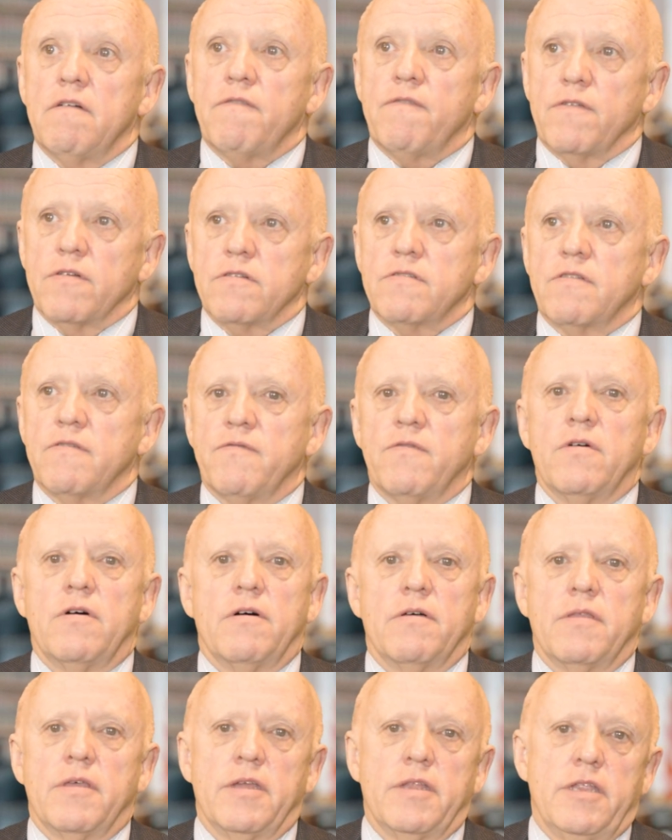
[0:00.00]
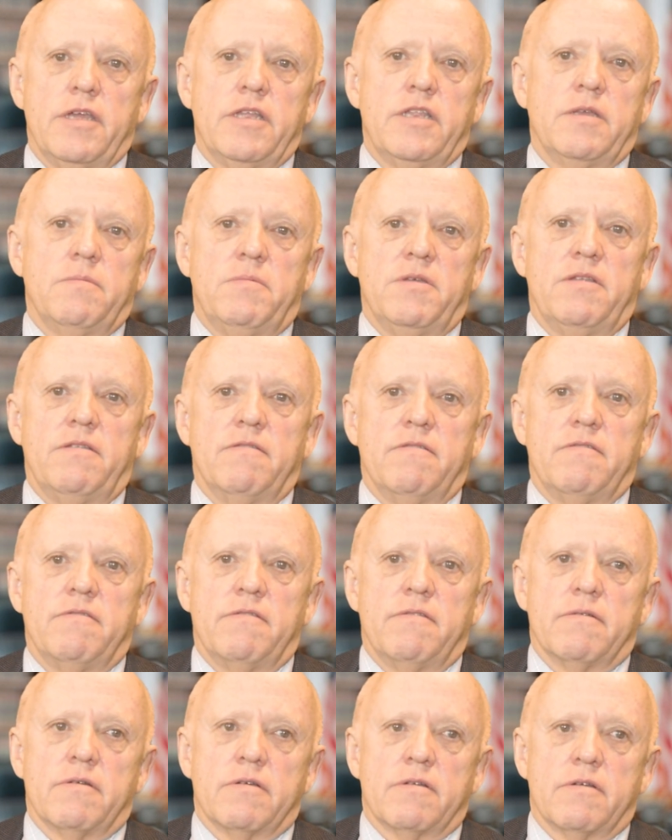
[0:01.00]
first of all, they need to be
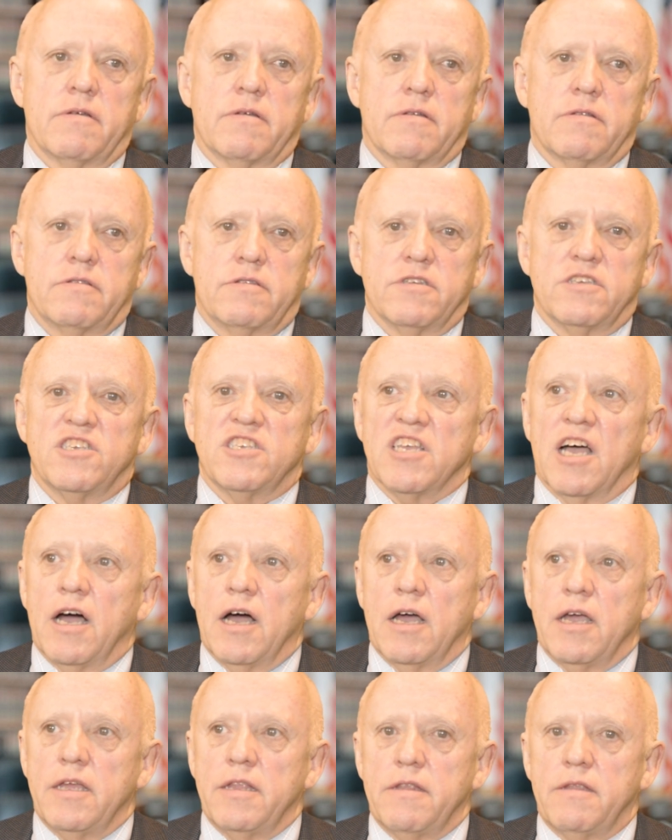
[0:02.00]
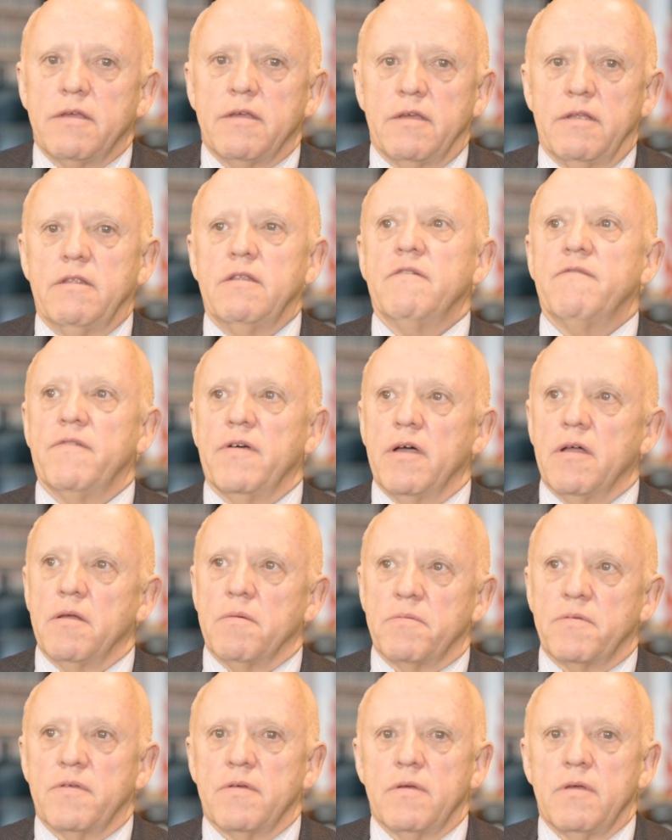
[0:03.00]
designed and
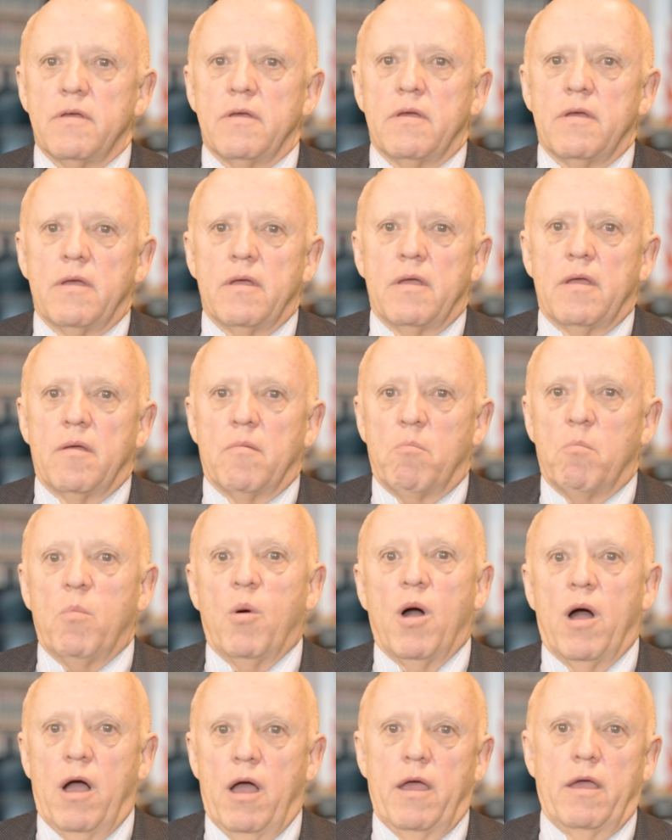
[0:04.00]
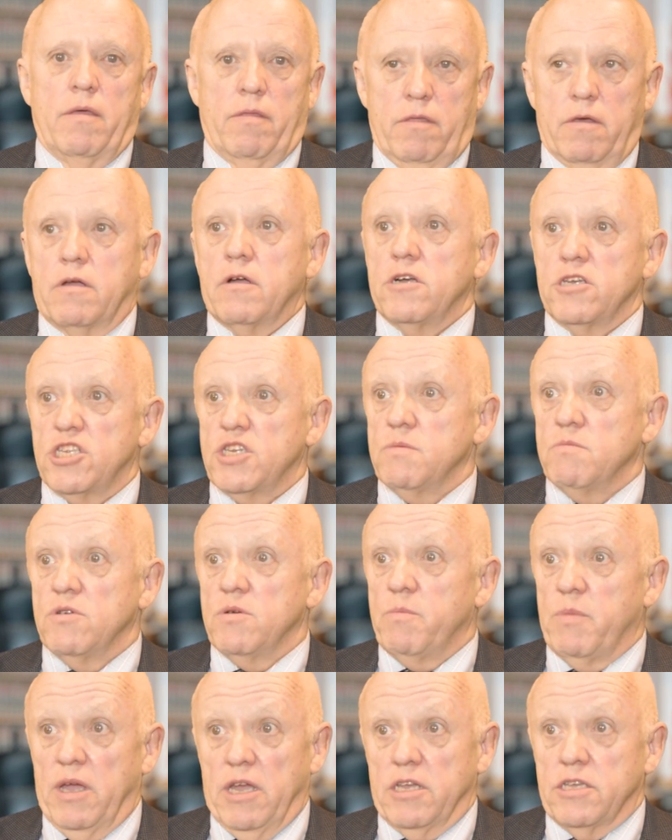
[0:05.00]
developed by the customer
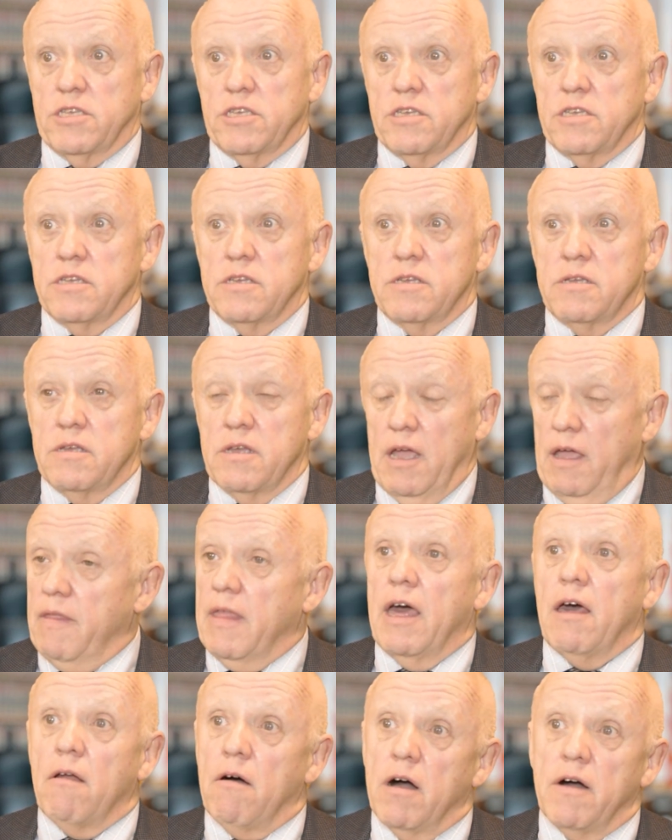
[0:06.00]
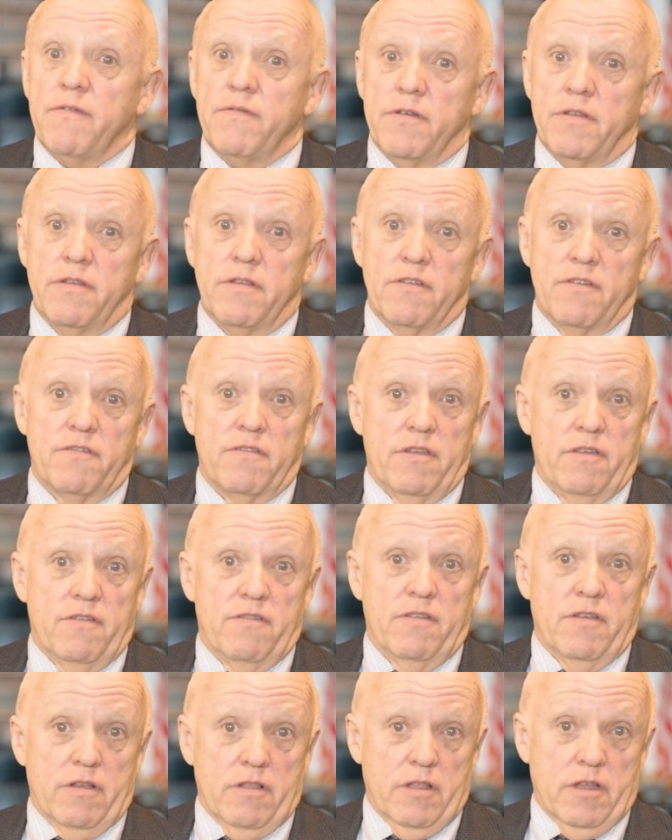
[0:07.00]
base, and that often is
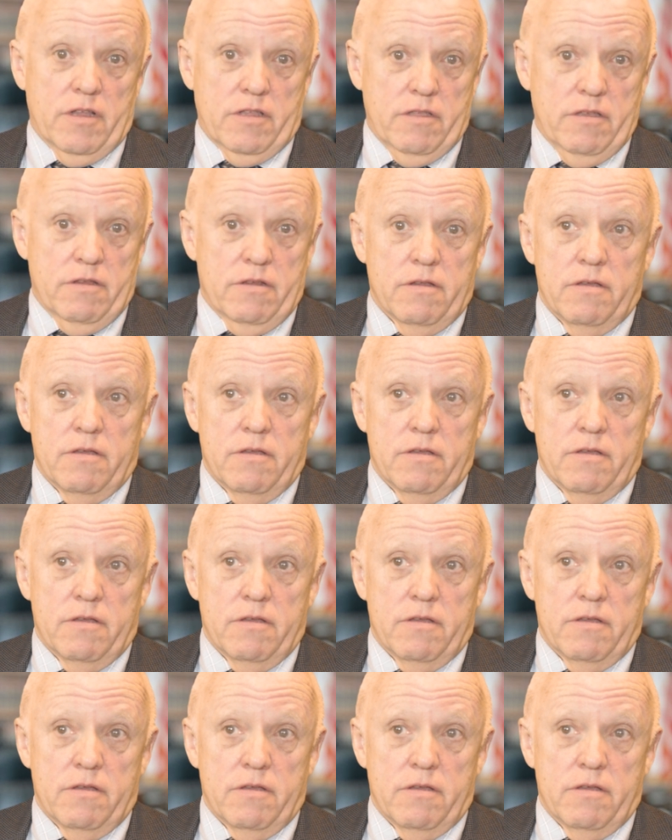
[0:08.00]
neglected.